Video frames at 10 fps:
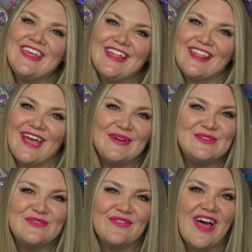
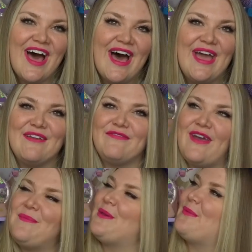Loungefly
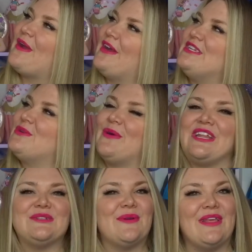February
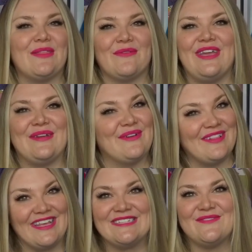twenty twenty-three
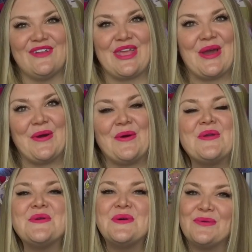release video.
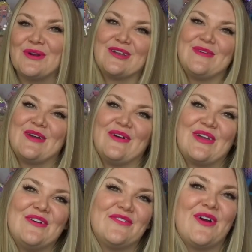We're going to be
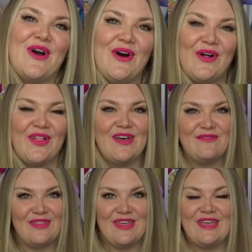going over all
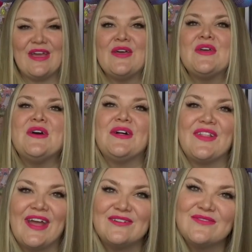of the
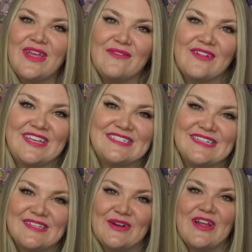Loungefly
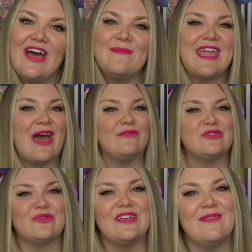releases that are coming out
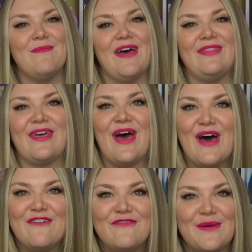during the month
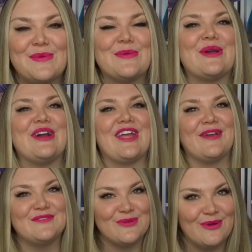of February
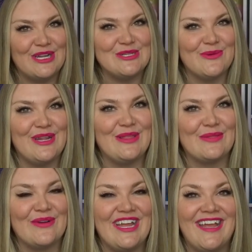of twenty
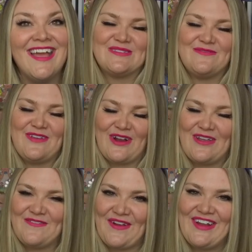twenty-three. It's
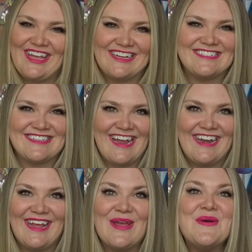very, very
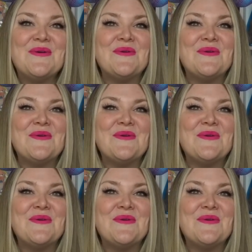exciting.